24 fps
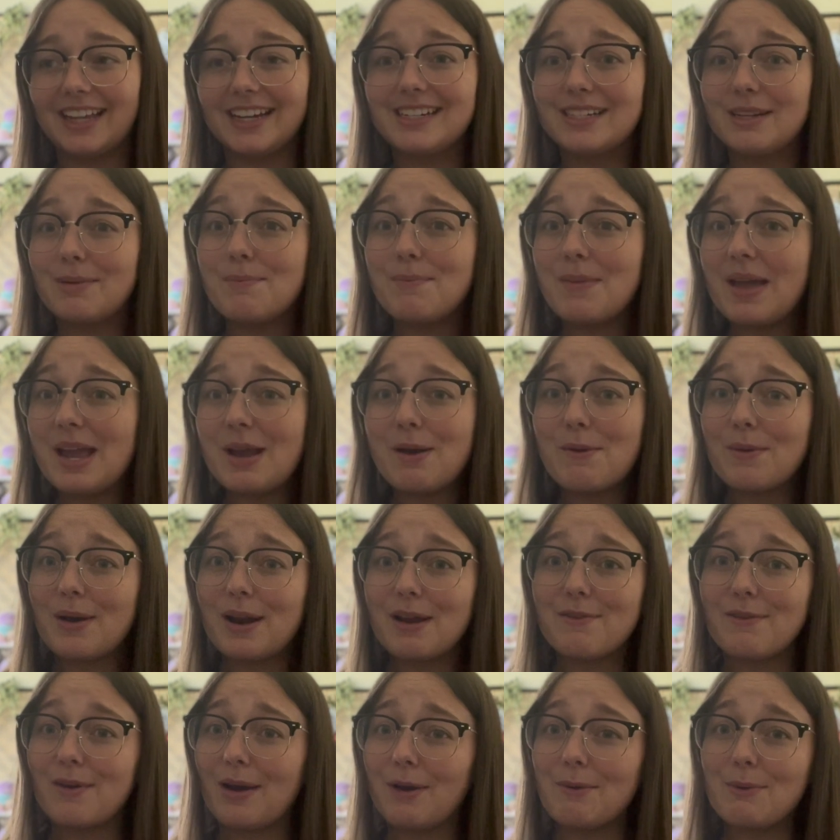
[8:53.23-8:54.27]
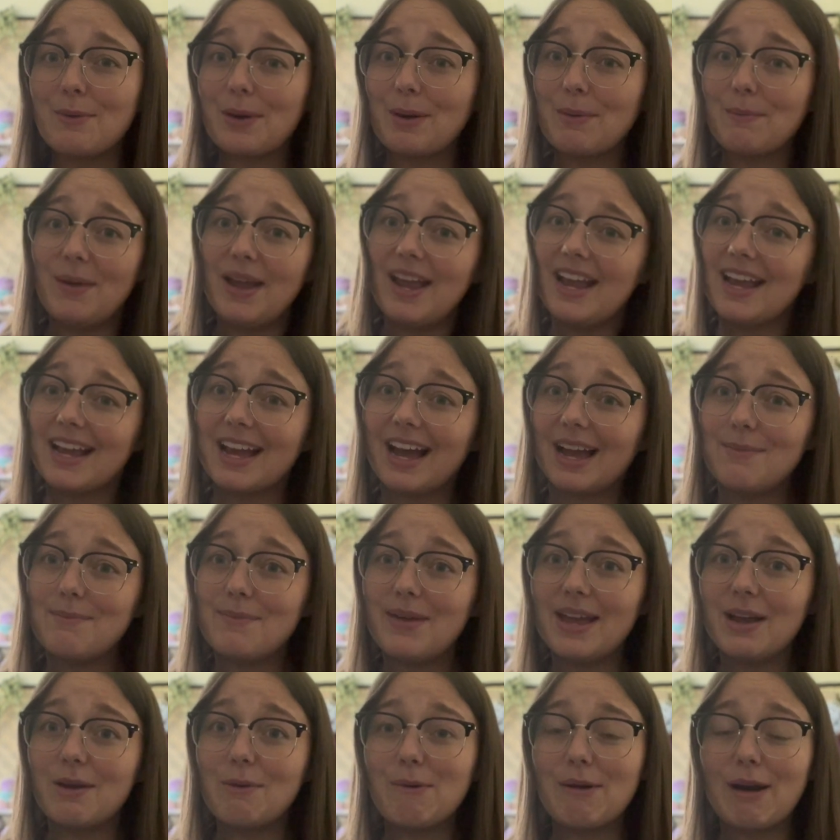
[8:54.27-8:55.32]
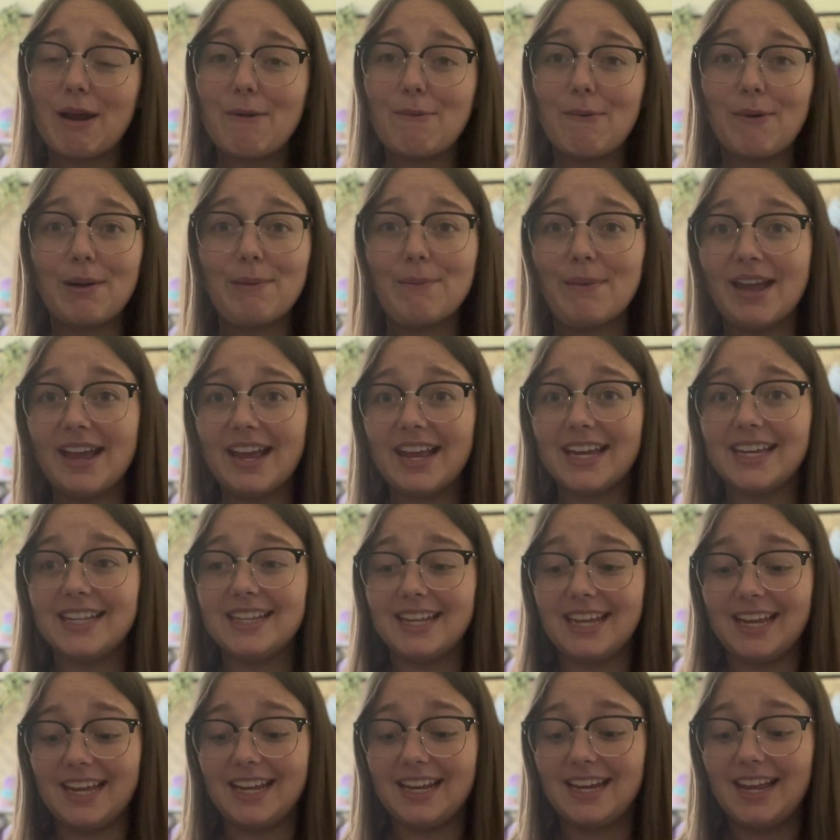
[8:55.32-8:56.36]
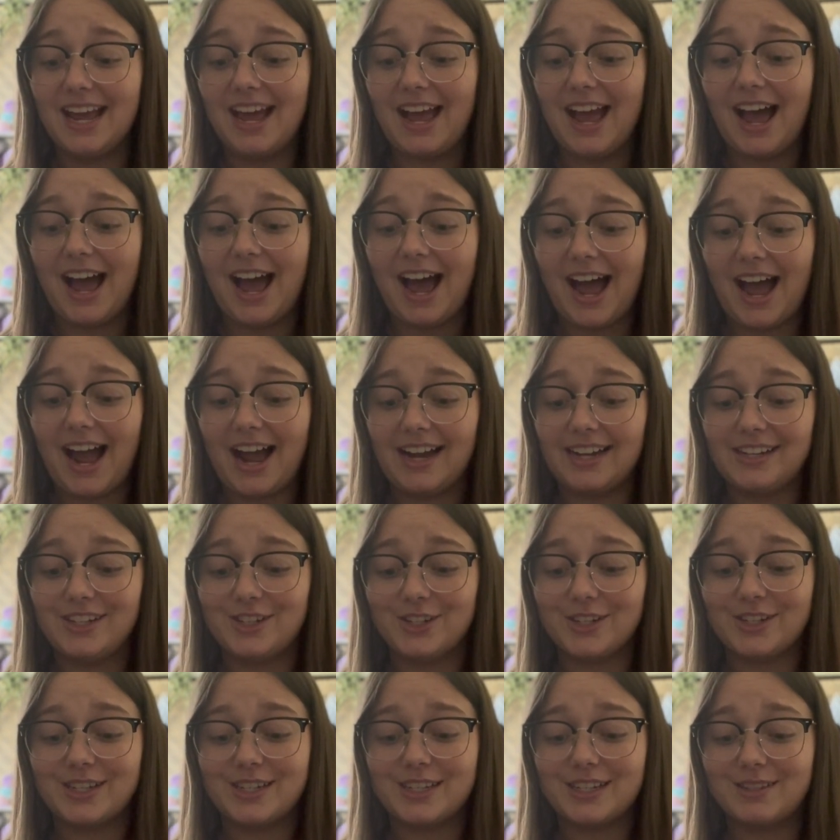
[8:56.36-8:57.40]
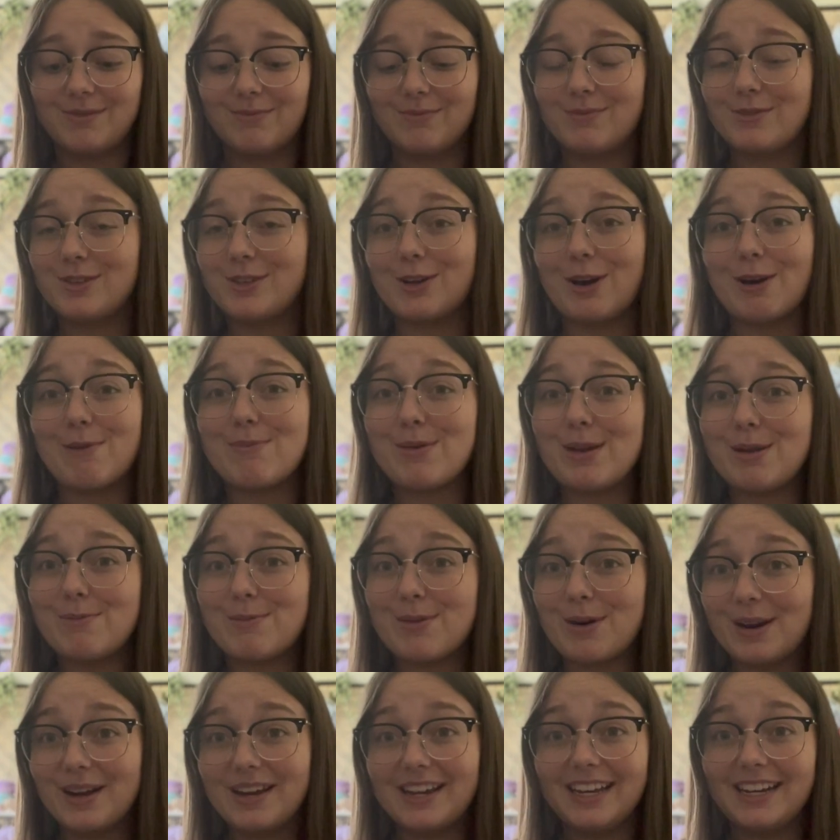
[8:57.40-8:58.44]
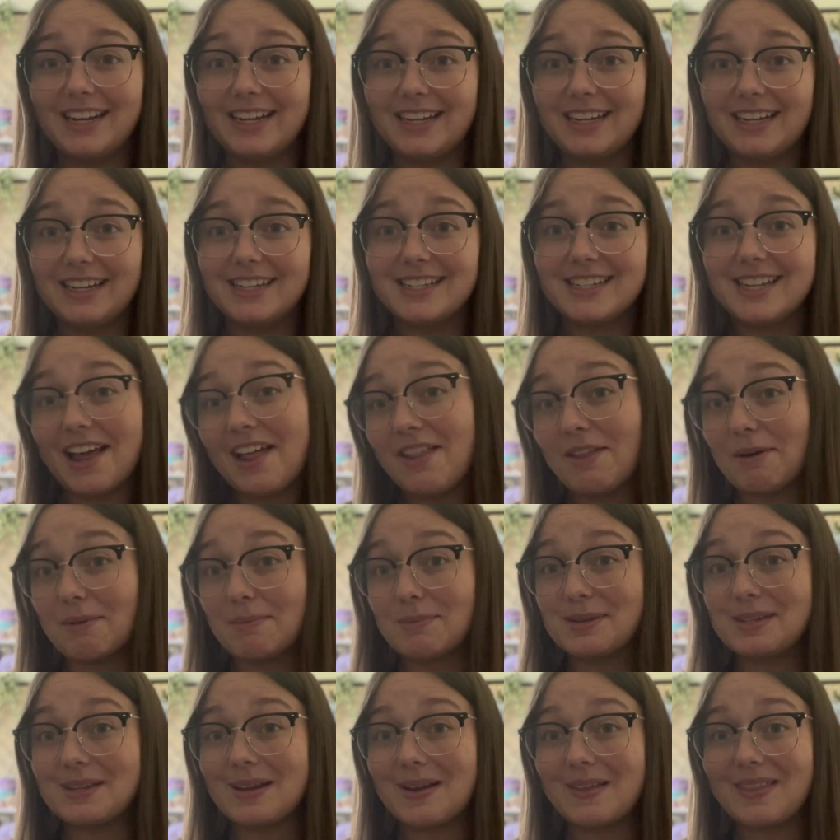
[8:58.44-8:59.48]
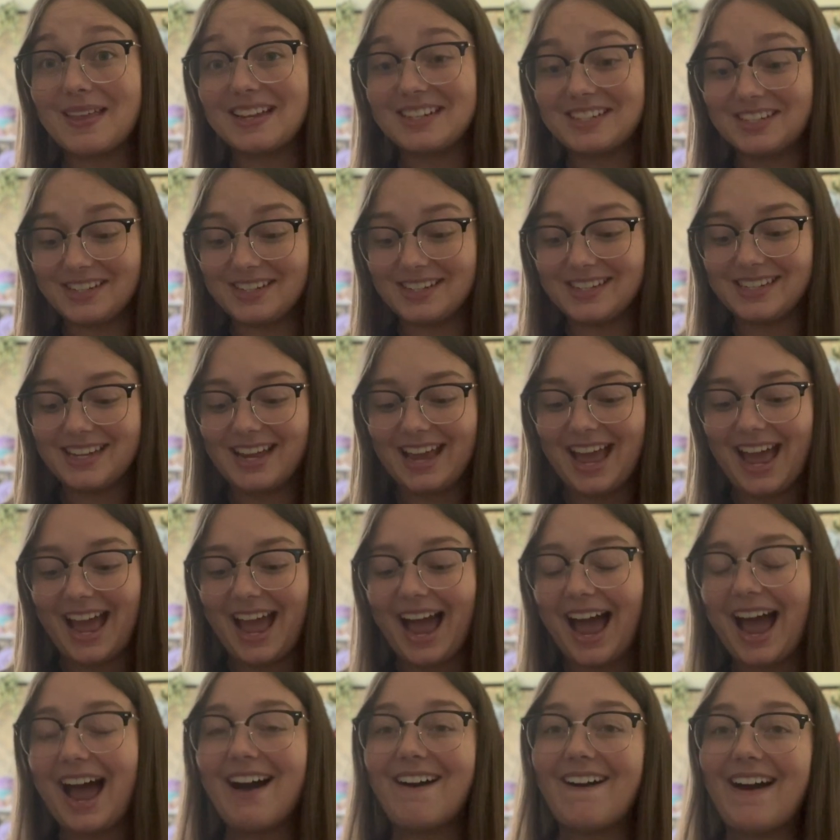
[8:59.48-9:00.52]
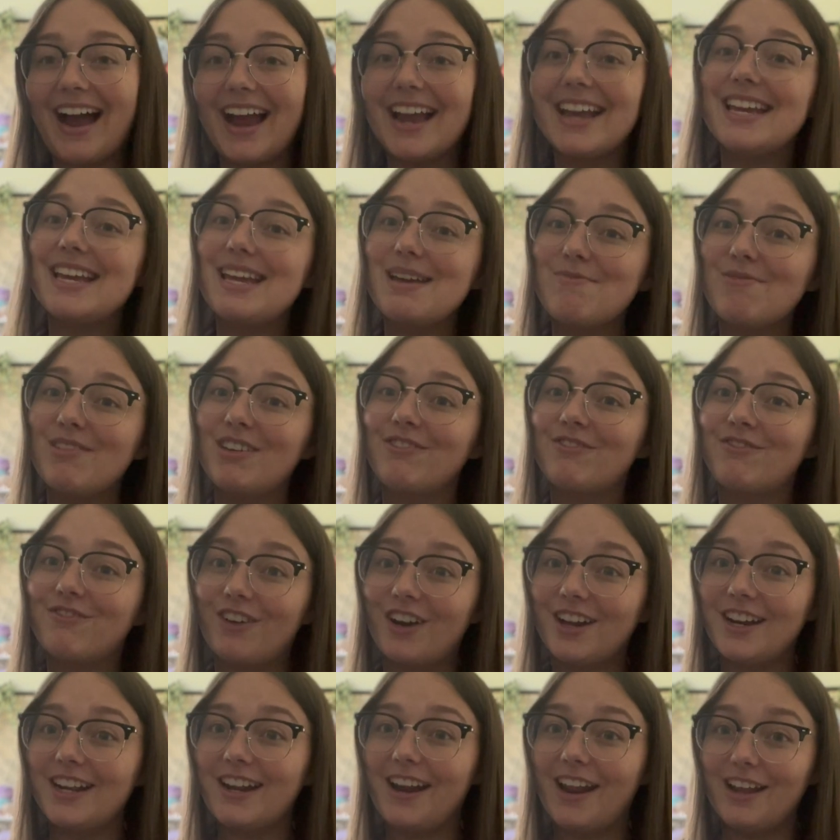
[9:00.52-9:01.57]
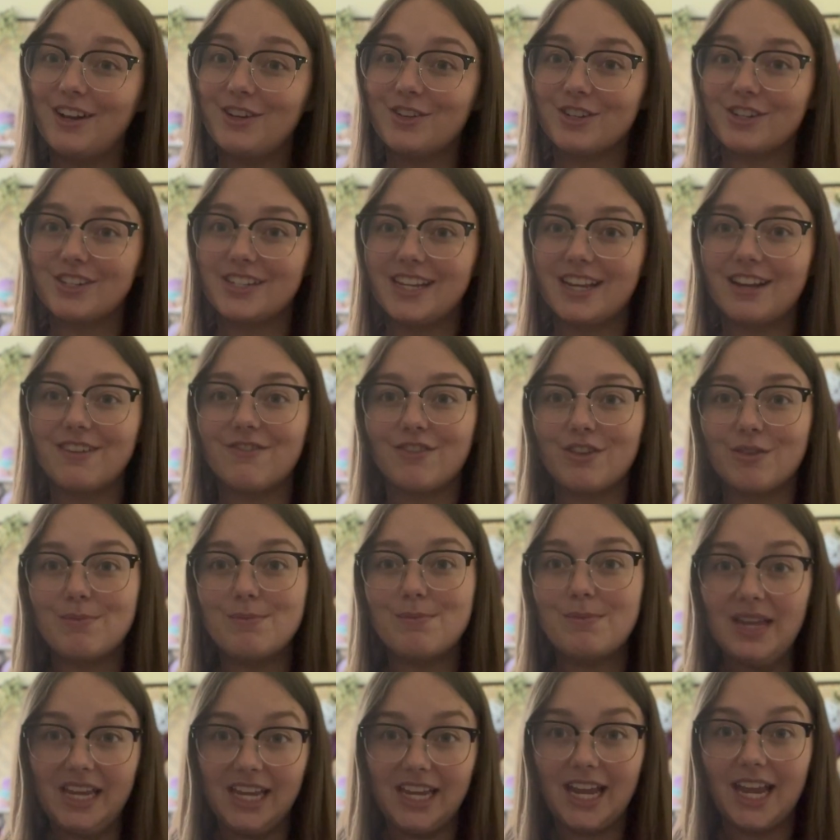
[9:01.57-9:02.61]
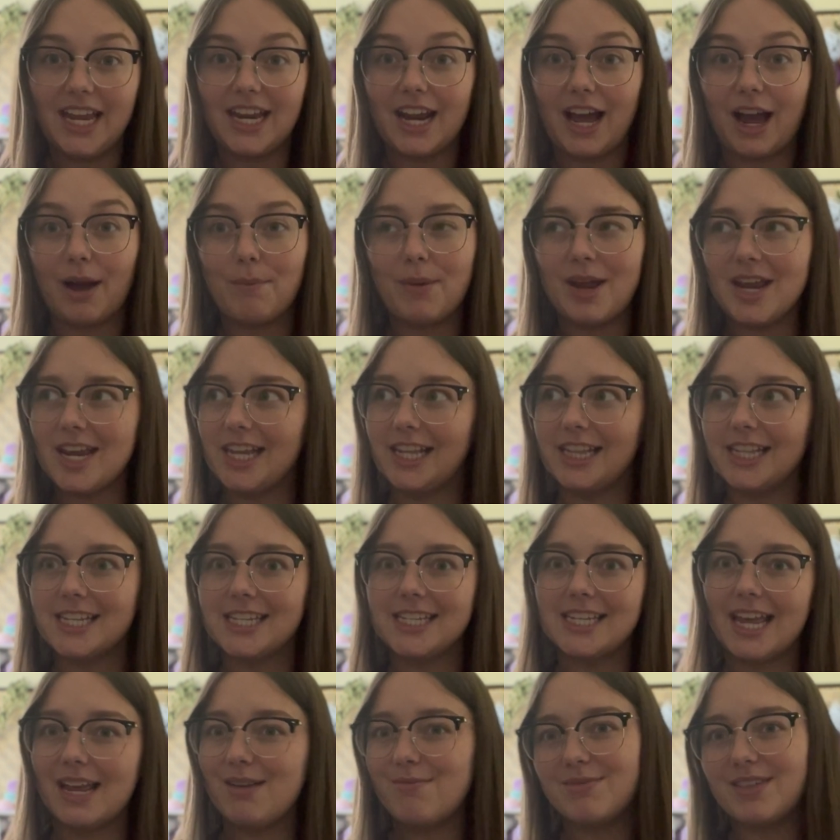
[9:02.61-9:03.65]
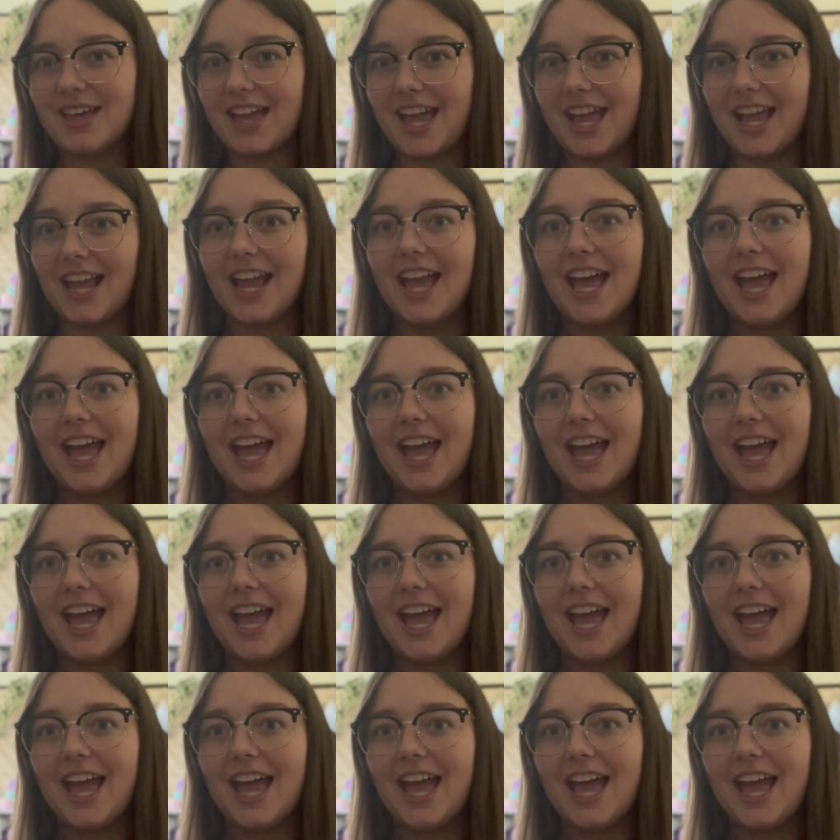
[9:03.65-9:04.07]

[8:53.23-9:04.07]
make whatever I want to make. I make what I want to make, and then I just show up at a market and sell them. So that's just how I keep it fun and interesting for me, and not making the same thing